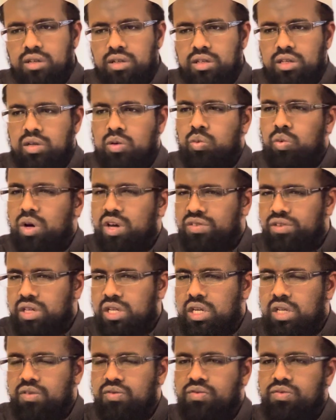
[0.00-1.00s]
you know, where they
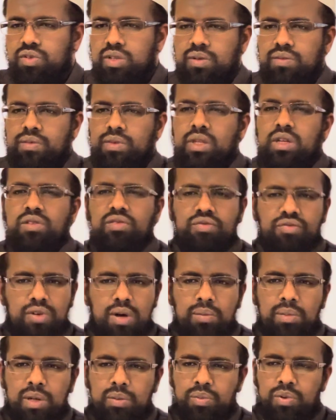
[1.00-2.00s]
live,
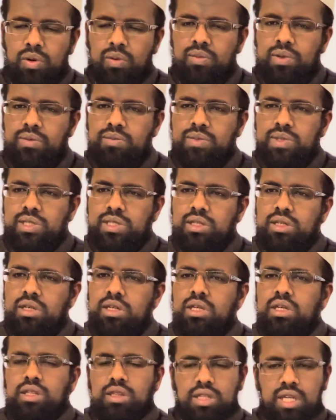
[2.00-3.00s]
family problems.
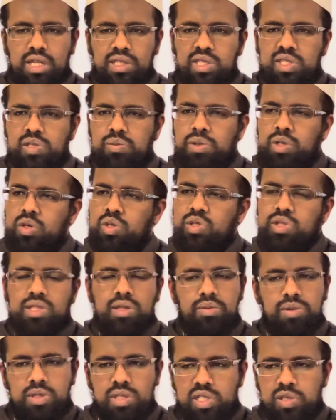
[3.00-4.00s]
That is because
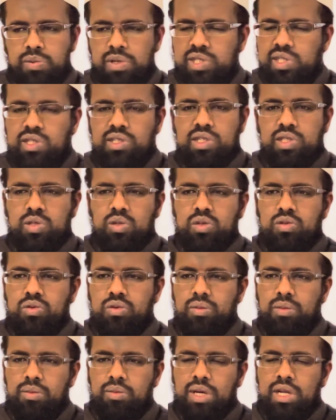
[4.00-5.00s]
this person does not
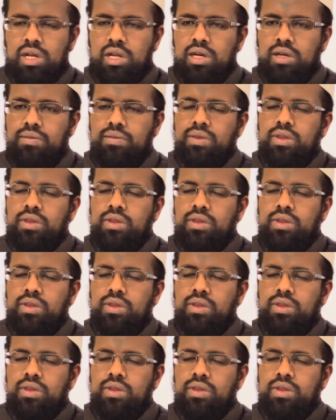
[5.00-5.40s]
remember Allah.